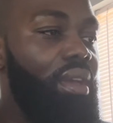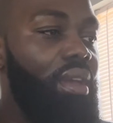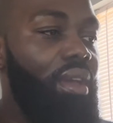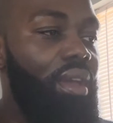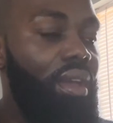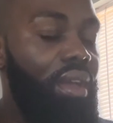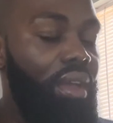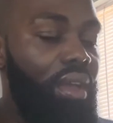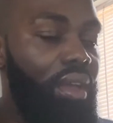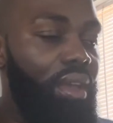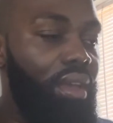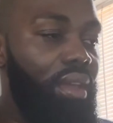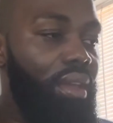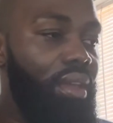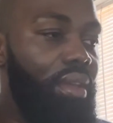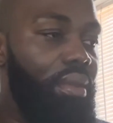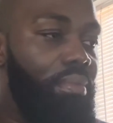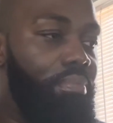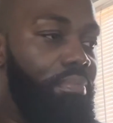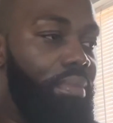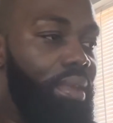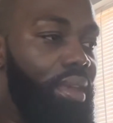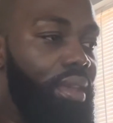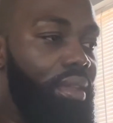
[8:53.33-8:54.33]

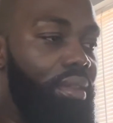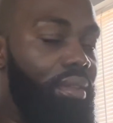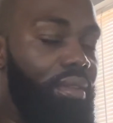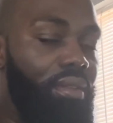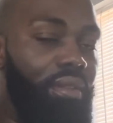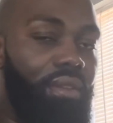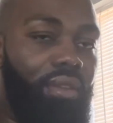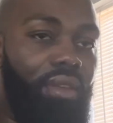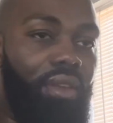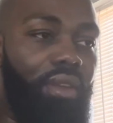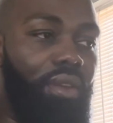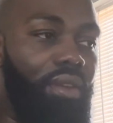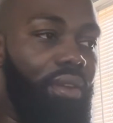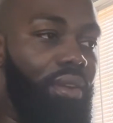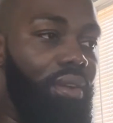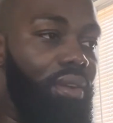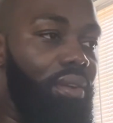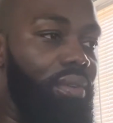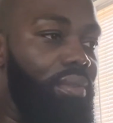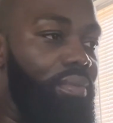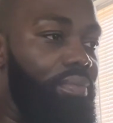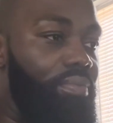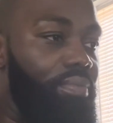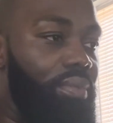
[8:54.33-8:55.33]
Amen. There you
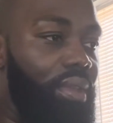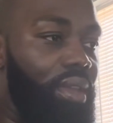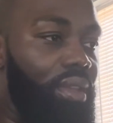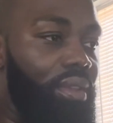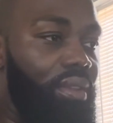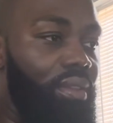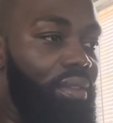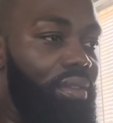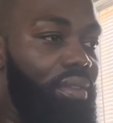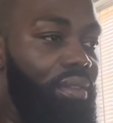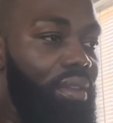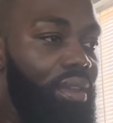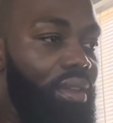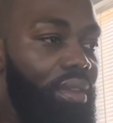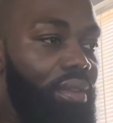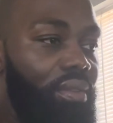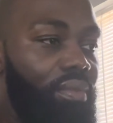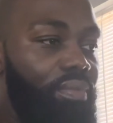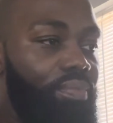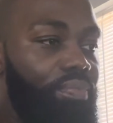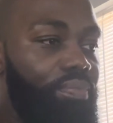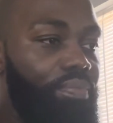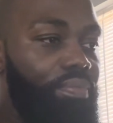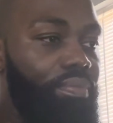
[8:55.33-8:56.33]
go. I just said
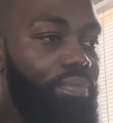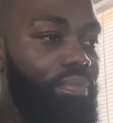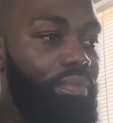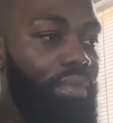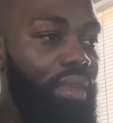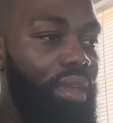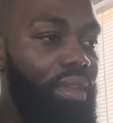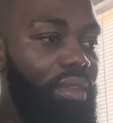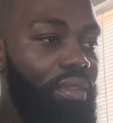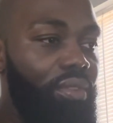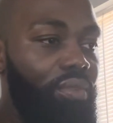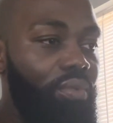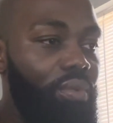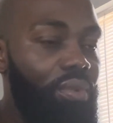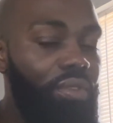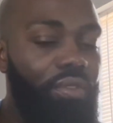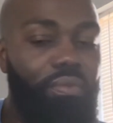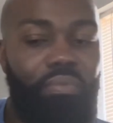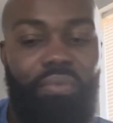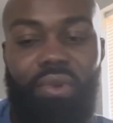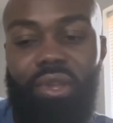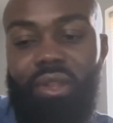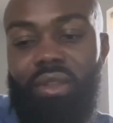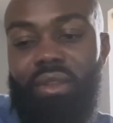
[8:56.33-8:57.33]
it. As we
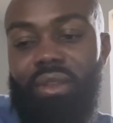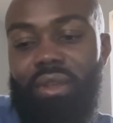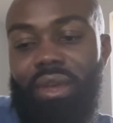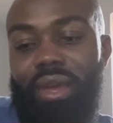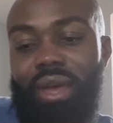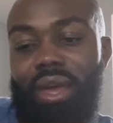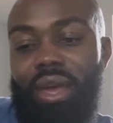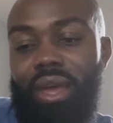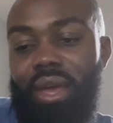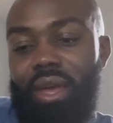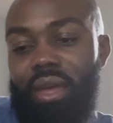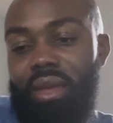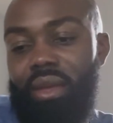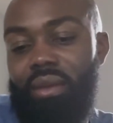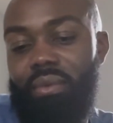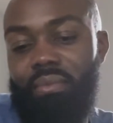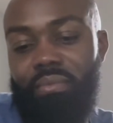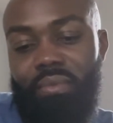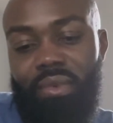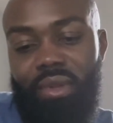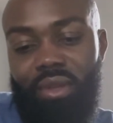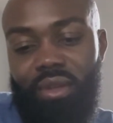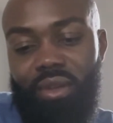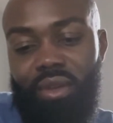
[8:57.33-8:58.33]
spend
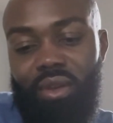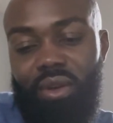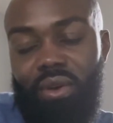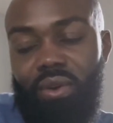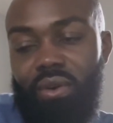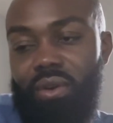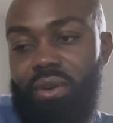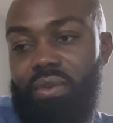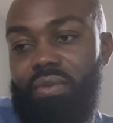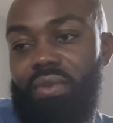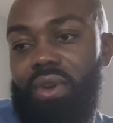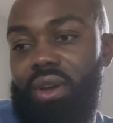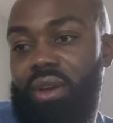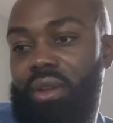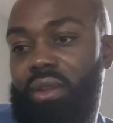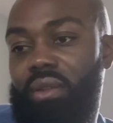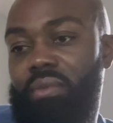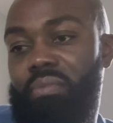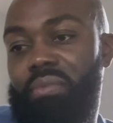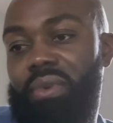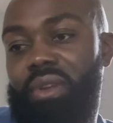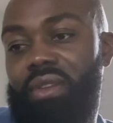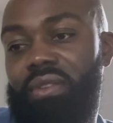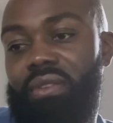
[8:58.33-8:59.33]
time on a regular
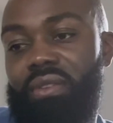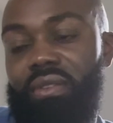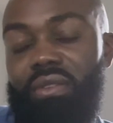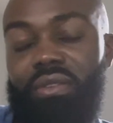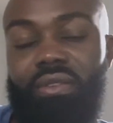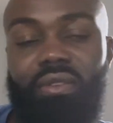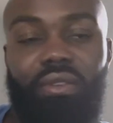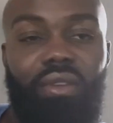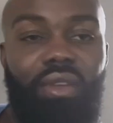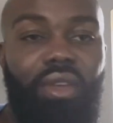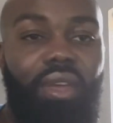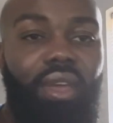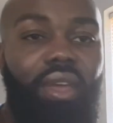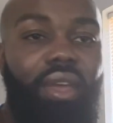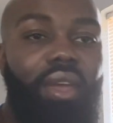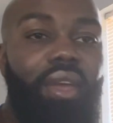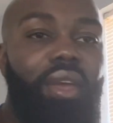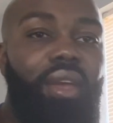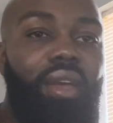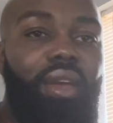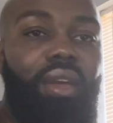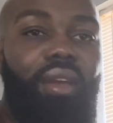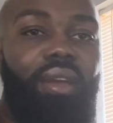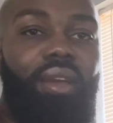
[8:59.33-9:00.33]
basis.
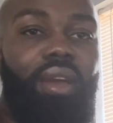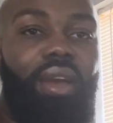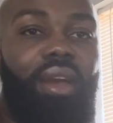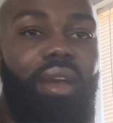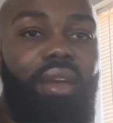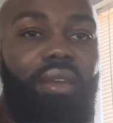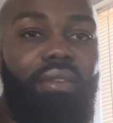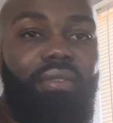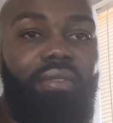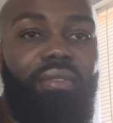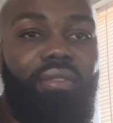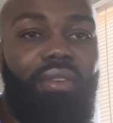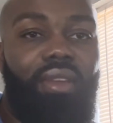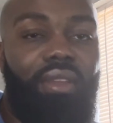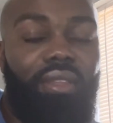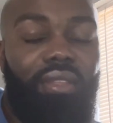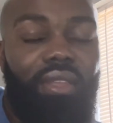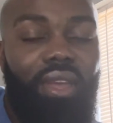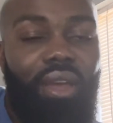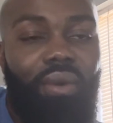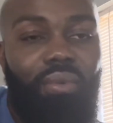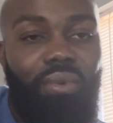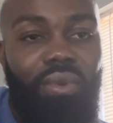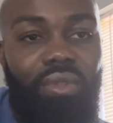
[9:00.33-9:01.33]
Guys, take
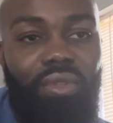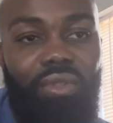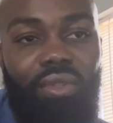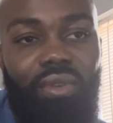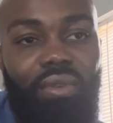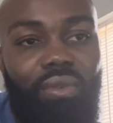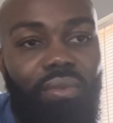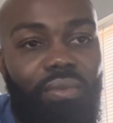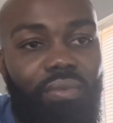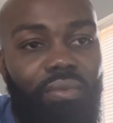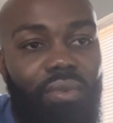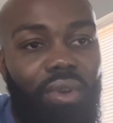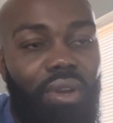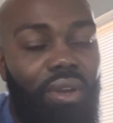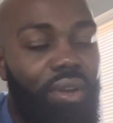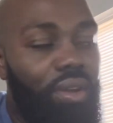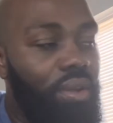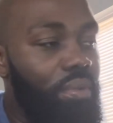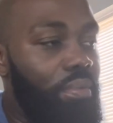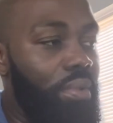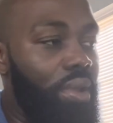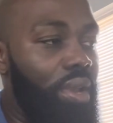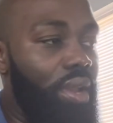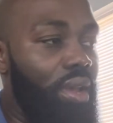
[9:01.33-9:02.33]
that with you.
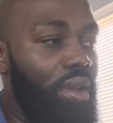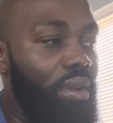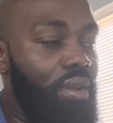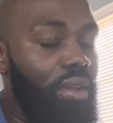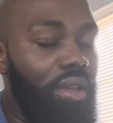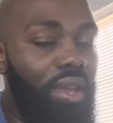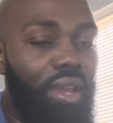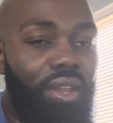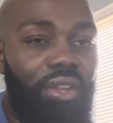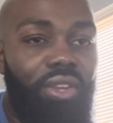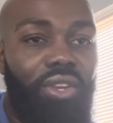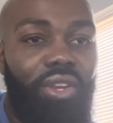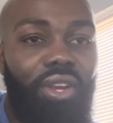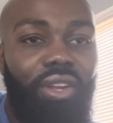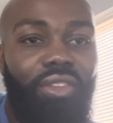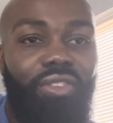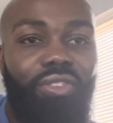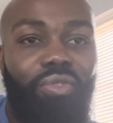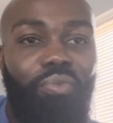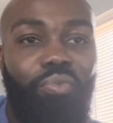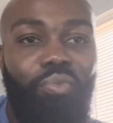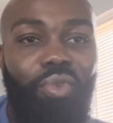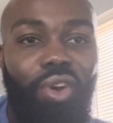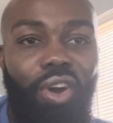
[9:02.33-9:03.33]
And I'll catch y'all
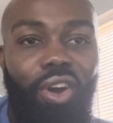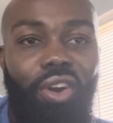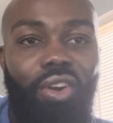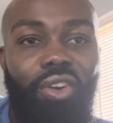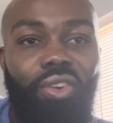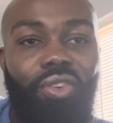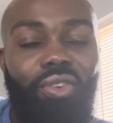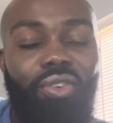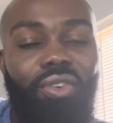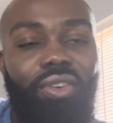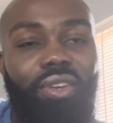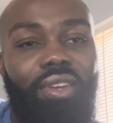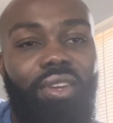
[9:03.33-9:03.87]
tomorrow.